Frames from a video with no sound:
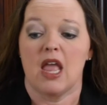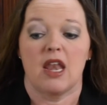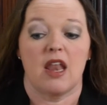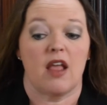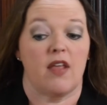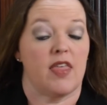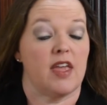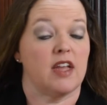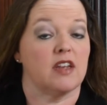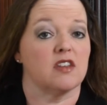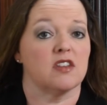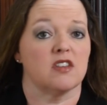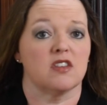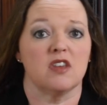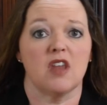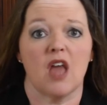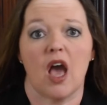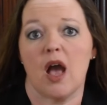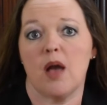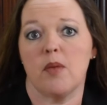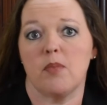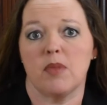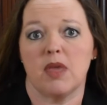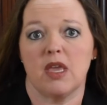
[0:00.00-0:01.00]
Now, that does
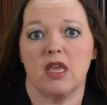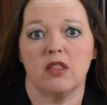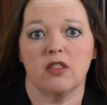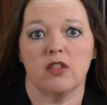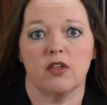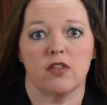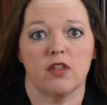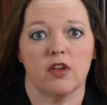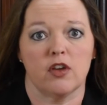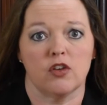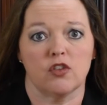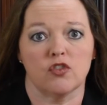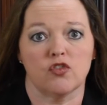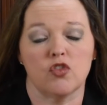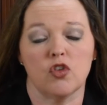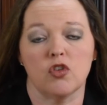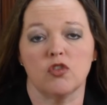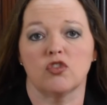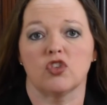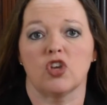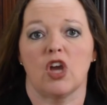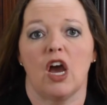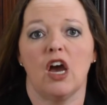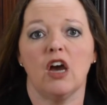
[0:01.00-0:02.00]
not mean that there is
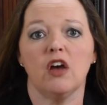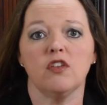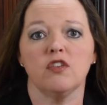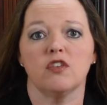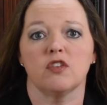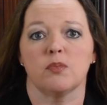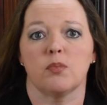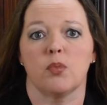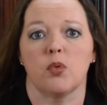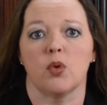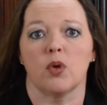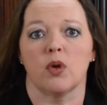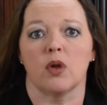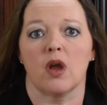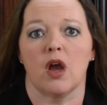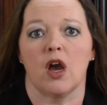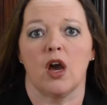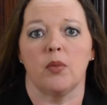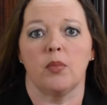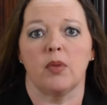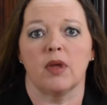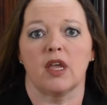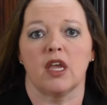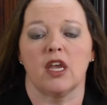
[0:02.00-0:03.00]
no child support
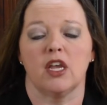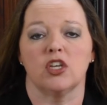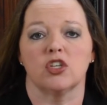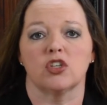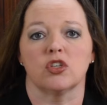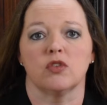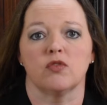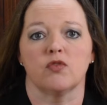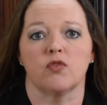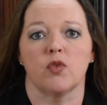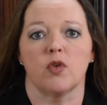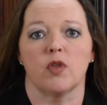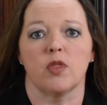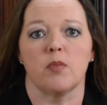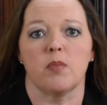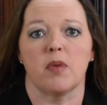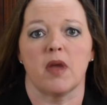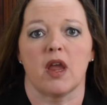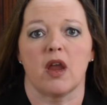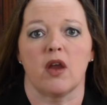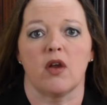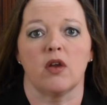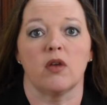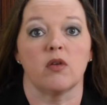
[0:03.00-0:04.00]
obligation for the
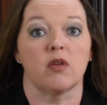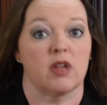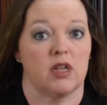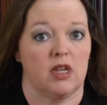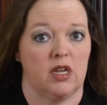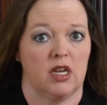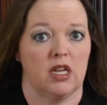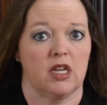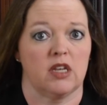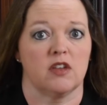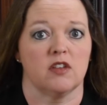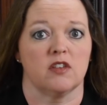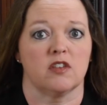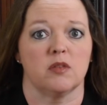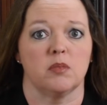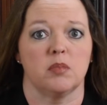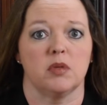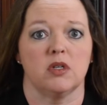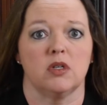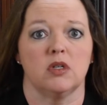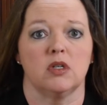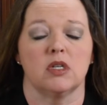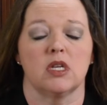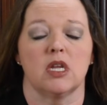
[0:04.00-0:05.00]
parent getting
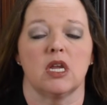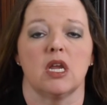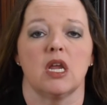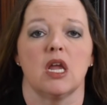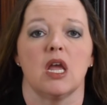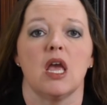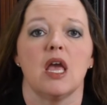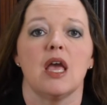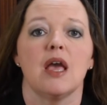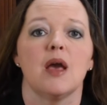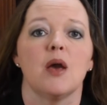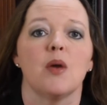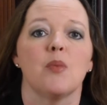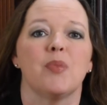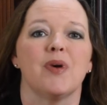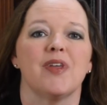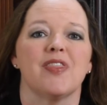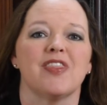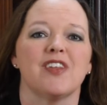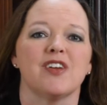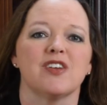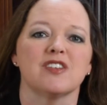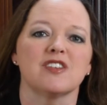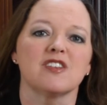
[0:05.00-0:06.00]
disability,
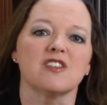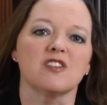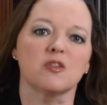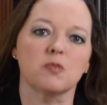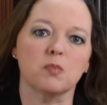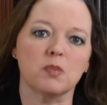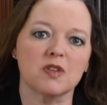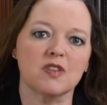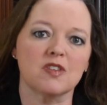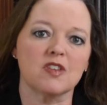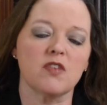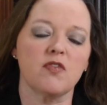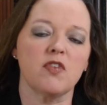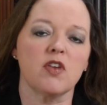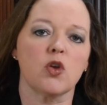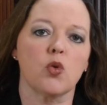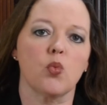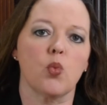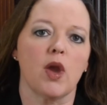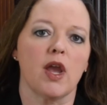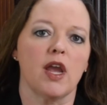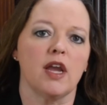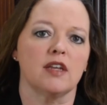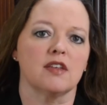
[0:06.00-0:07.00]
but there's a specific
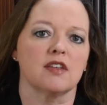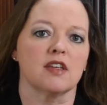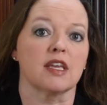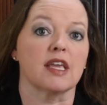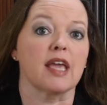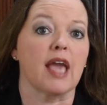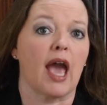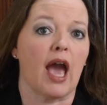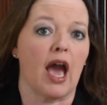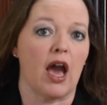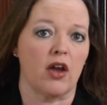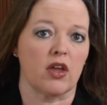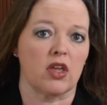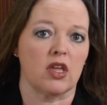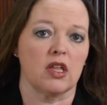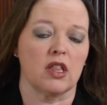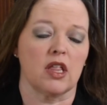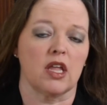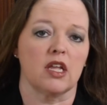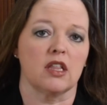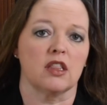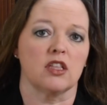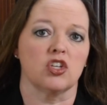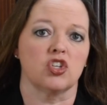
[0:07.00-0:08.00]
way to
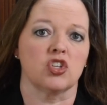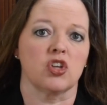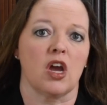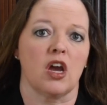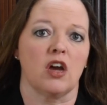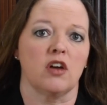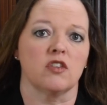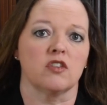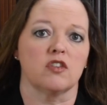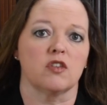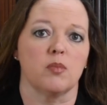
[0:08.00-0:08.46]
calculate the child